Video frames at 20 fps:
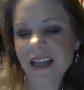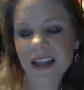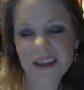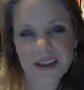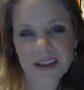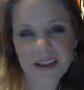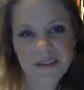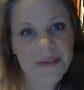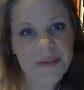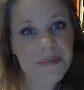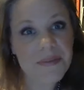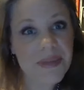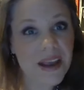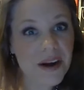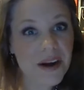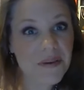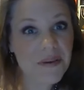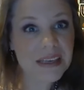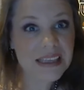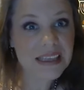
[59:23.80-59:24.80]
Then from
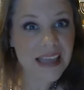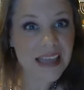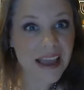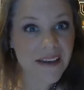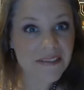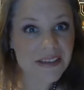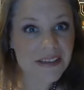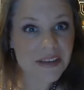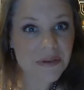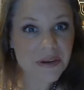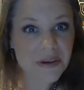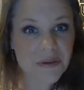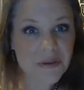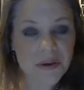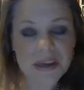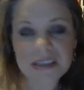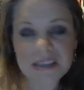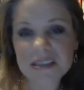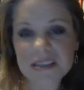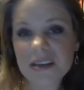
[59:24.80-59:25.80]
there we left and we
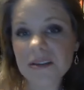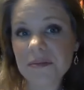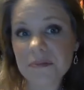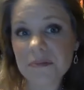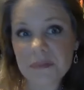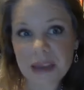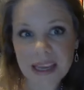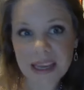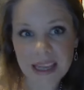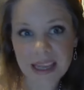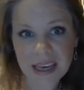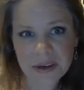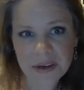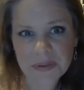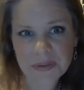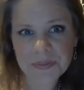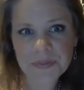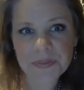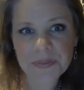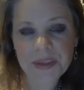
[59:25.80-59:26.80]
went to Megiddo,
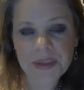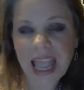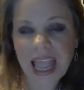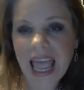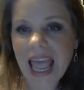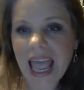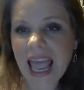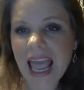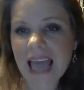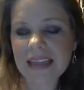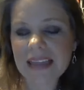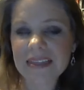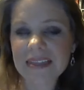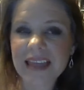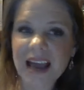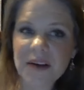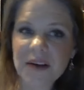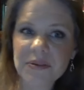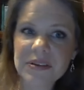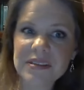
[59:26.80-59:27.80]
and
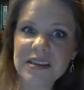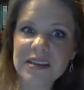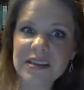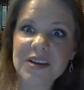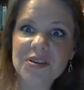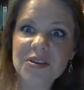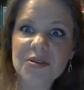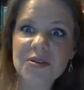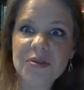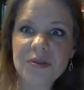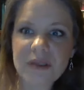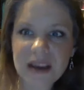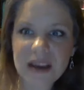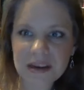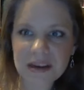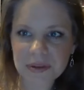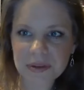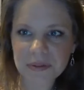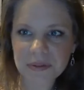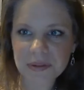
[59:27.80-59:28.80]
that was an
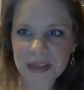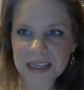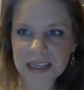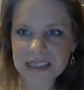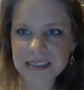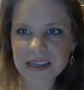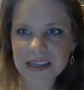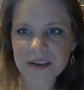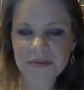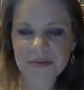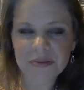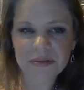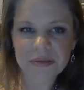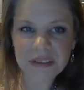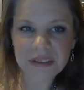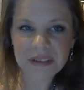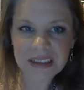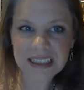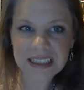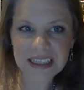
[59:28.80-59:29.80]
incredible place. I
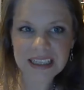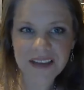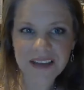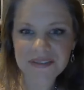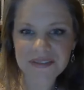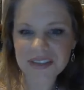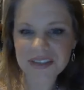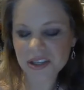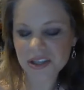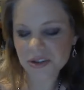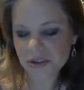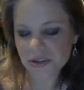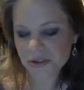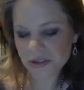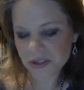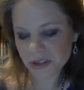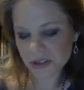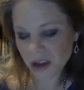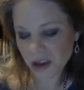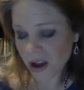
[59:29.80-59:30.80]
really loved it. You
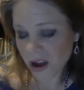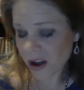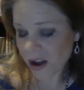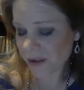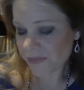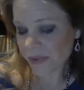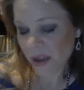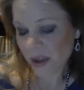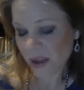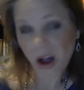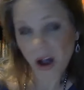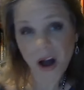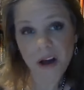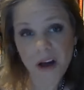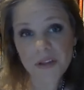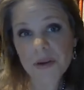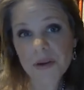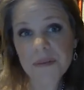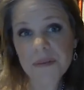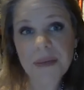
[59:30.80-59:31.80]
saw all
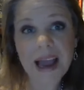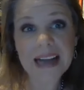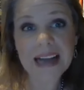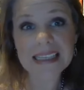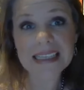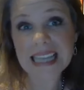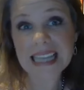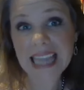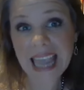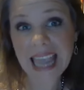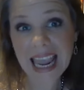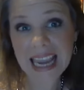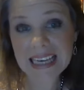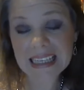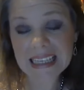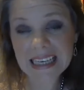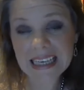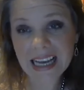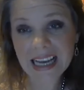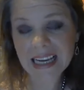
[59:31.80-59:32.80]
the way back to
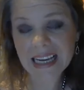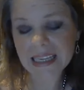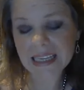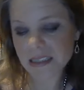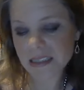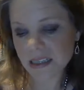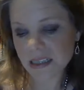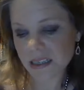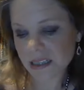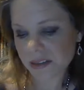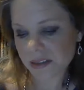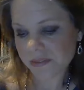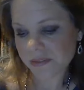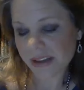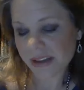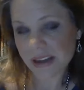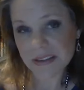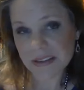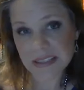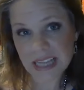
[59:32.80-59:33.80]
Canaanite
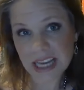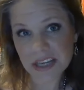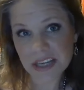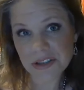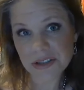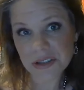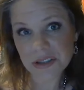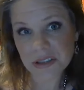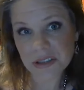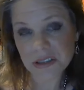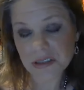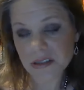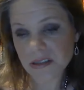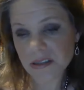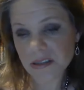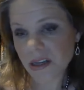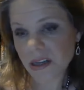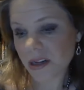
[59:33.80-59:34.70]
foundations